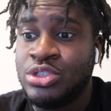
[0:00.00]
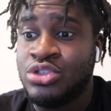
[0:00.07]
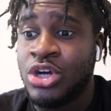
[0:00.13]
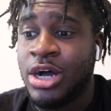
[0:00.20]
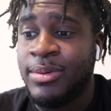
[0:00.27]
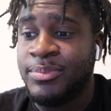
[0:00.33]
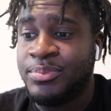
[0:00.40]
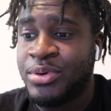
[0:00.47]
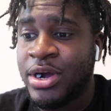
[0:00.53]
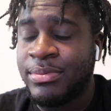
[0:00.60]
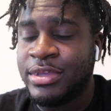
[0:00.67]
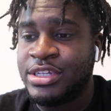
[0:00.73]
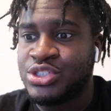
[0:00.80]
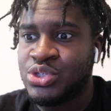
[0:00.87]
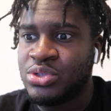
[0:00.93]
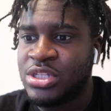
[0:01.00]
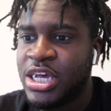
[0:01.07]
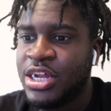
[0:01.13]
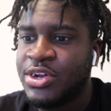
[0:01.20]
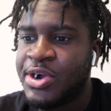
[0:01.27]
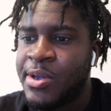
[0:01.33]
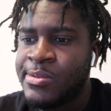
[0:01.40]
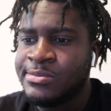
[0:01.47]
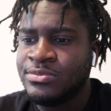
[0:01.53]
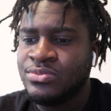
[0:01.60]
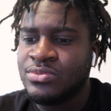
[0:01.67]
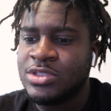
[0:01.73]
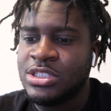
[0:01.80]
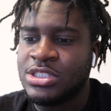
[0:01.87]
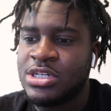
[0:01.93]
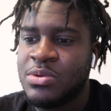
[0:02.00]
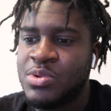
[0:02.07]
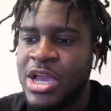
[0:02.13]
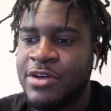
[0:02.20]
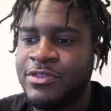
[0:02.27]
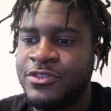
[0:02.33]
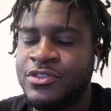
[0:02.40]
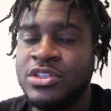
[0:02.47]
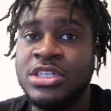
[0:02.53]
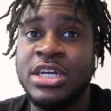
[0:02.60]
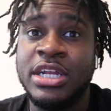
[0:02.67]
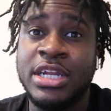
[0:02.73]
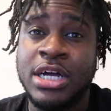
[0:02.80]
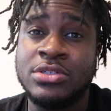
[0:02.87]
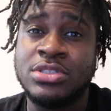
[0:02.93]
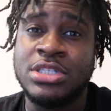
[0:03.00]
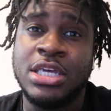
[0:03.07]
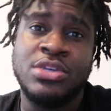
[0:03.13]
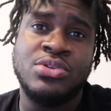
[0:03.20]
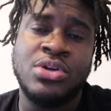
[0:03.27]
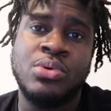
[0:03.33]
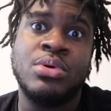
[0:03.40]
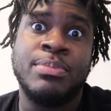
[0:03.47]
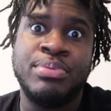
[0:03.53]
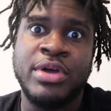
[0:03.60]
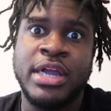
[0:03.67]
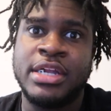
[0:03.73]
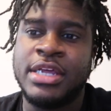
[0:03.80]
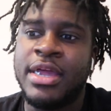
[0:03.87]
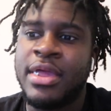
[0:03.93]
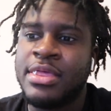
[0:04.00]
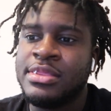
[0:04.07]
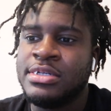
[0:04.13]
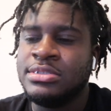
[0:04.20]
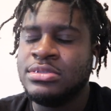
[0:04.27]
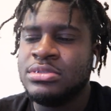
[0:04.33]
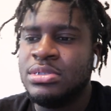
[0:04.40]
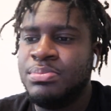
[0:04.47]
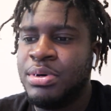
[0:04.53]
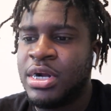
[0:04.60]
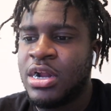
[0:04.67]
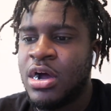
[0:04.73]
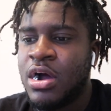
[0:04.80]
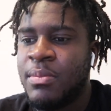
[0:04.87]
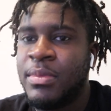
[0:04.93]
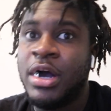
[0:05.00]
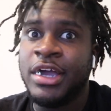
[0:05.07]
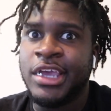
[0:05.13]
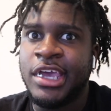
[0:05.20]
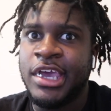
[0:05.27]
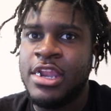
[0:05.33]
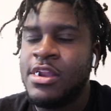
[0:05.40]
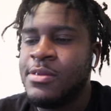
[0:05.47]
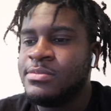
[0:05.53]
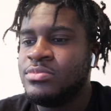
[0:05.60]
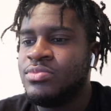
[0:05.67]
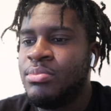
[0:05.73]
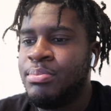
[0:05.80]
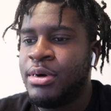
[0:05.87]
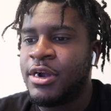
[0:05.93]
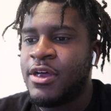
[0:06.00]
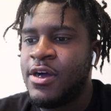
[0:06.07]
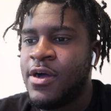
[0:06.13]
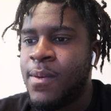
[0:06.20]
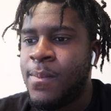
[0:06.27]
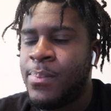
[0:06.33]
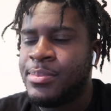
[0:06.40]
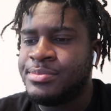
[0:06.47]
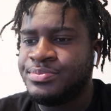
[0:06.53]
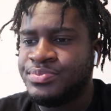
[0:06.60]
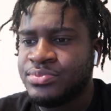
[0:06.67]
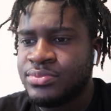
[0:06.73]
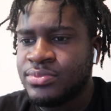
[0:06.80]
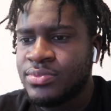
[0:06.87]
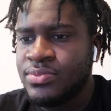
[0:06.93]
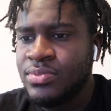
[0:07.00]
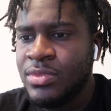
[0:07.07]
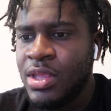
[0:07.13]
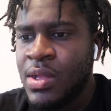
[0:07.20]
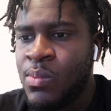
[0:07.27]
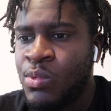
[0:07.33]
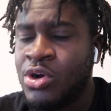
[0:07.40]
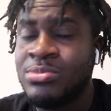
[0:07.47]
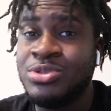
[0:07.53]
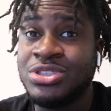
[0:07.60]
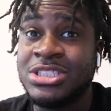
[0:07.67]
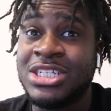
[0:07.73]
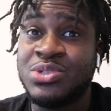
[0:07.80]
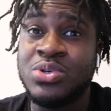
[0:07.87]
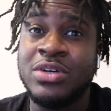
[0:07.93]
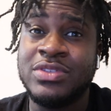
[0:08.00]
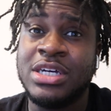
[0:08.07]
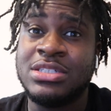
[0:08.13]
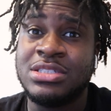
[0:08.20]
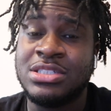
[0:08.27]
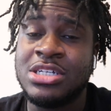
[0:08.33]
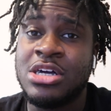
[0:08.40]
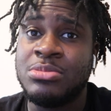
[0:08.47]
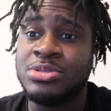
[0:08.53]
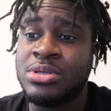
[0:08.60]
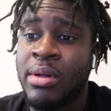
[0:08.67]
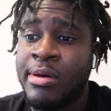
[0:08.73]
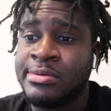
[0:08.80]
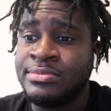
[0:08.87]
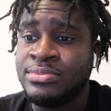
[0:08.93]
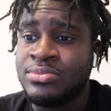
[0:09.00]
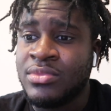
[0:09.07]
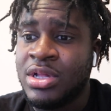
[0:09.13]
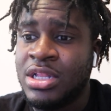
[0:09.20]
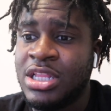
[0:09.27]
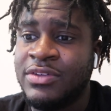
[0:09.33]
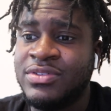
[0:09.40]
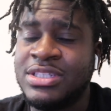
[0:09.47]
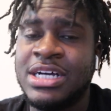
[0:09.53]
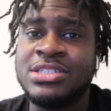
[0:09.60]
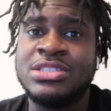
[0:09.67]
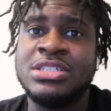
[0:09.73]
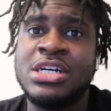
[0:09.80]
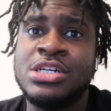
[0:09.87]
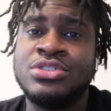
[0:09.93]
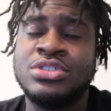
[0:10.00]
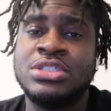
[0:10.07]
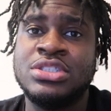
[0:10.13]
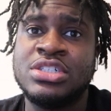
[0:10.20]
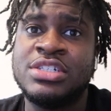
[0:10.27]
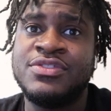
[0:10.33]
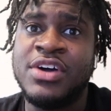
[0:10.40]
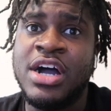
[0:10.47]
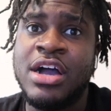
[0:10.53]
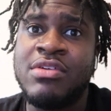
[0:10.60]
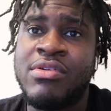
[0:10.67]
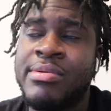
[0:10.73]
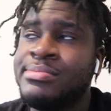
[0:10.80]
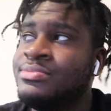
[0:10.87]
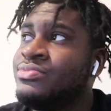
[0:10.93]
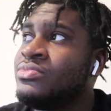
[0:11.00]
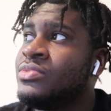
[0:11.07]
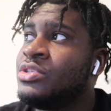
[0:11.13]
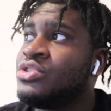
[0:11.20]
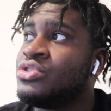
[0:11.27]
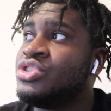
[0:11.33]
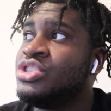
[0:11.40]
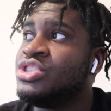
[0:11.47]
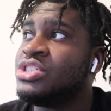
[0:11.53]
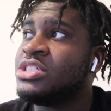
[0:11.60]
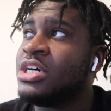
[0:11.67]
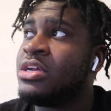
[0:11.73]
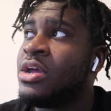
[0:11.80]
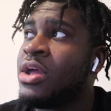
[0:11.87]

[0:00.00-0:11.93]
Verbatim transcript: dropped probably until later because um, we haven't fully announced that, you know, we're pregnant. But um, again, but um, we're almost at 12,000 subs. 11,935. Right, so she just got.